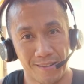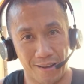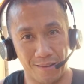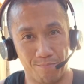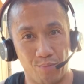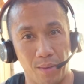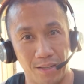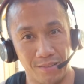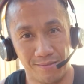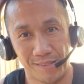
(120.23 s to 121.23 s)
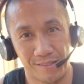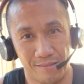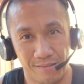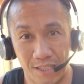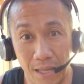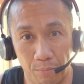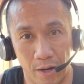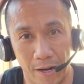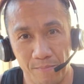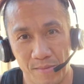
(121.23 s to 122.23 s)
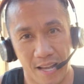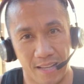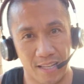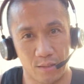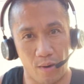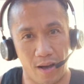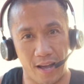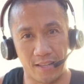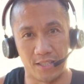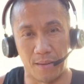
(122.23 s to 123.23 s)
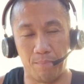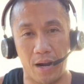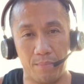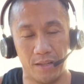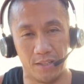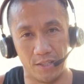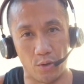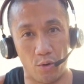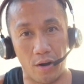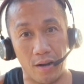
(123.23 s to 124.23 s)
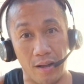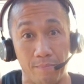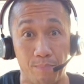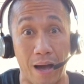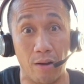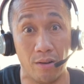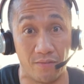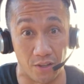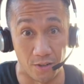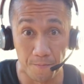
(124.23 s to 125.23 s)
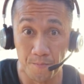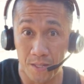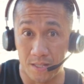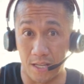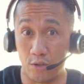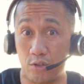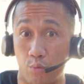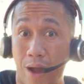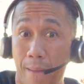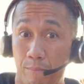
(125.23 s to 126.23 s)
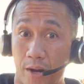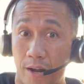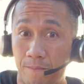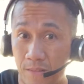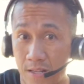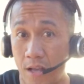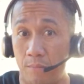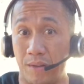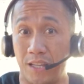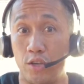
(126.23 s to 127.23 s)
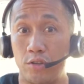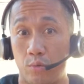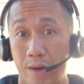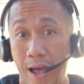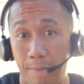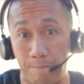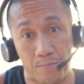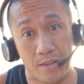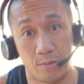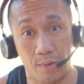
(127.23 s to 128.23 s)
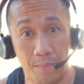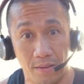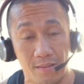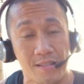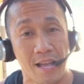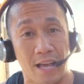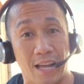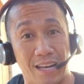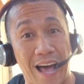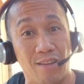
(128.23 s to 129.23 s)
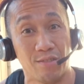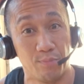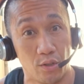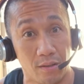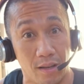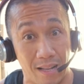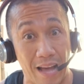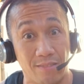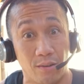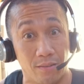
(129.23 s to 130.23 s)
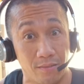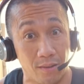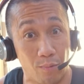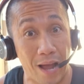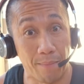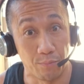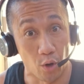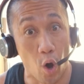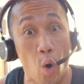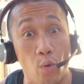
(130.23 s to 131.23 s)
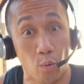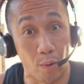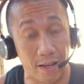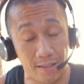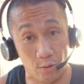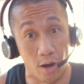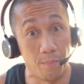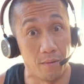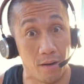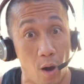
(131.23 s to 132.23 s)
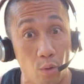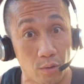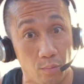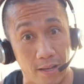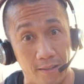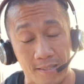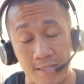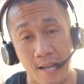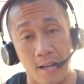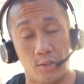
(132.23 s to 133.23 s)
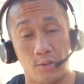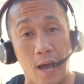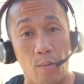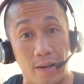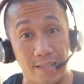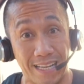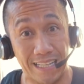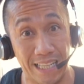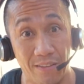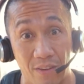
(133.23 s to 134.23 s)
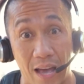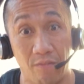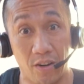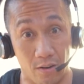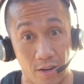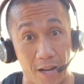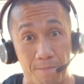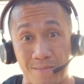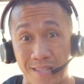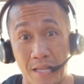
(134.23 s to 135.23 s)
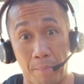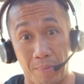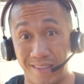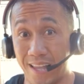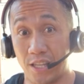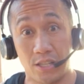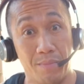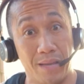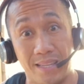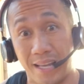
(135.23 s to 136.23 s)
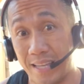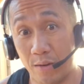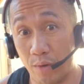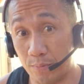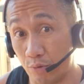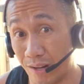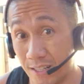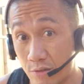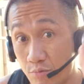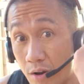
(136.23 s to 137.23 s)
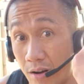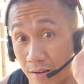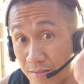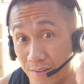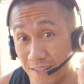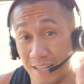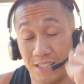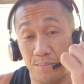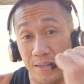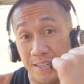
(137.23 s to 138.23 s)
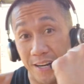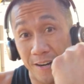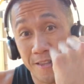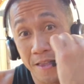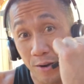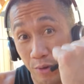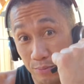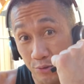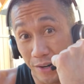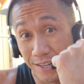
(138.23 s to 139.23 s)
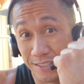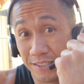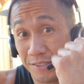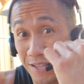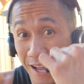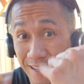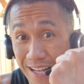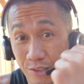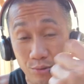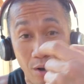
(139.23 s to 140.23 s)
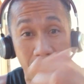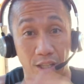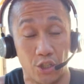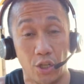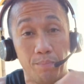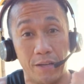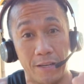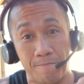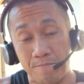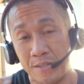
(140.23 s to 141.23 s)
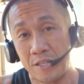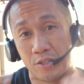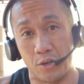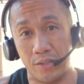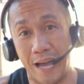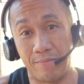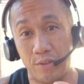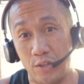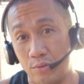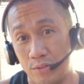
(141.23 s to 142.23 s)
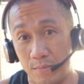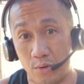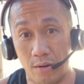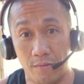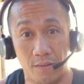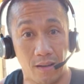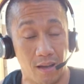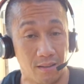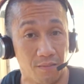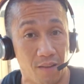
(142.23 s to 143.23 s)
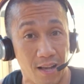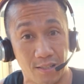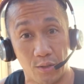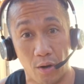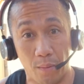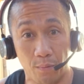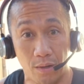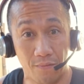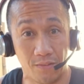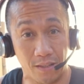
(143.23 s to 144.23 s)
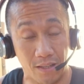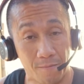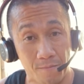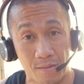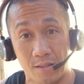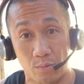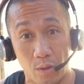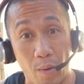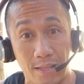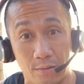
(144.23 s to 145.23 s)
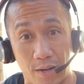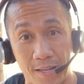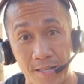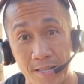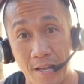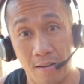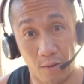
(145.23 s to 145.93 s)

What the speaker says: it probably slipped, right? And that's why some bodybuilders or powerlifter they use to wrap, right? When they use to wrap, this what happens. It allows the wrap to hold the weight hold the weight, so that way they can lift heavier, right? But that doesn't mean that the grip strength is strong, right? That just means their grip strength is not as strong as it should be. So they have to use some sort of a device to help lift the weights, right? For